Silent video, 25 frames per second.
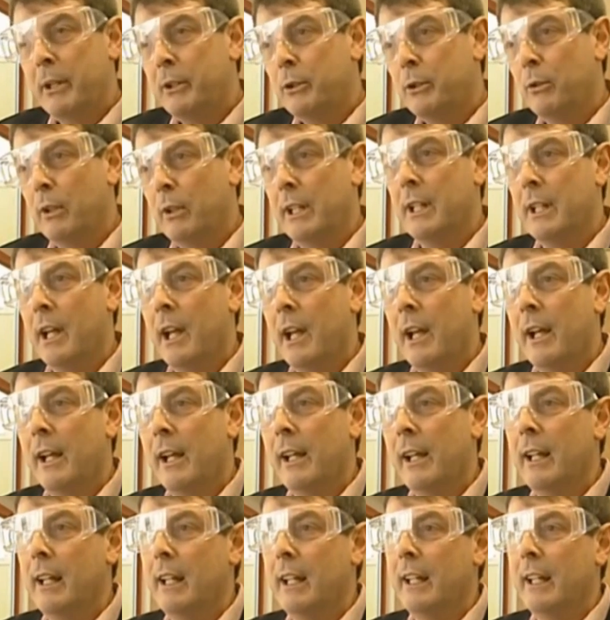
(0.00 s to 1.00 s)
Well, petrol
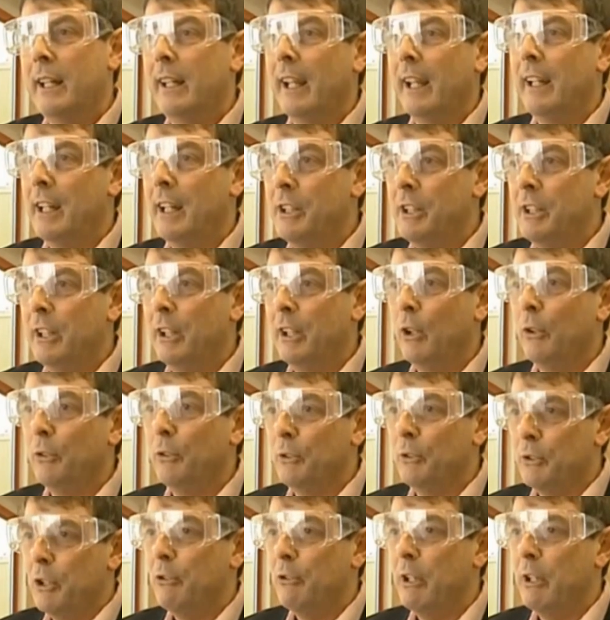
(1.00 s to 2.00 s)
is a highly
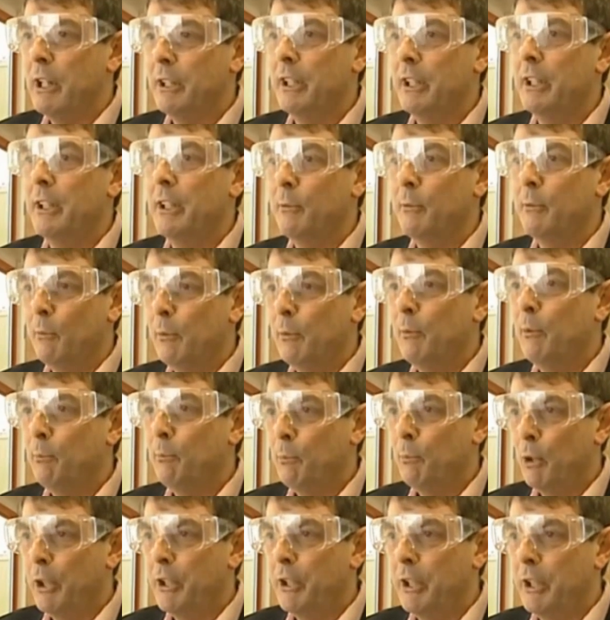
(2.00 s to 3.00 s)
energy concentrated
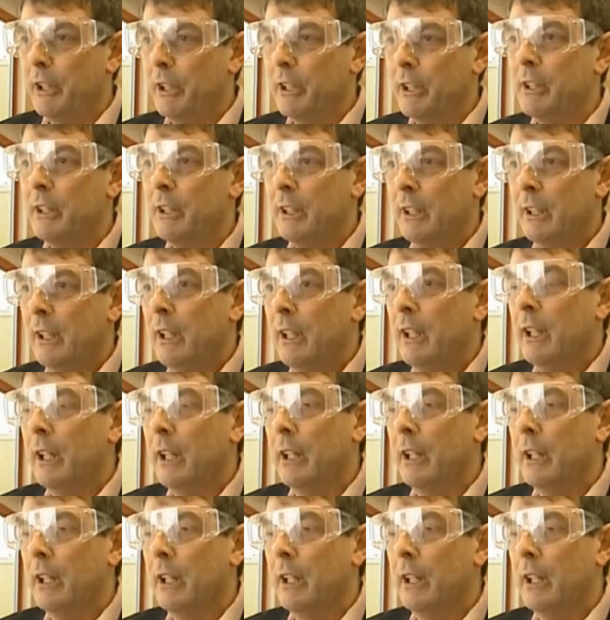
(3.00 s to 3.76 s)
product,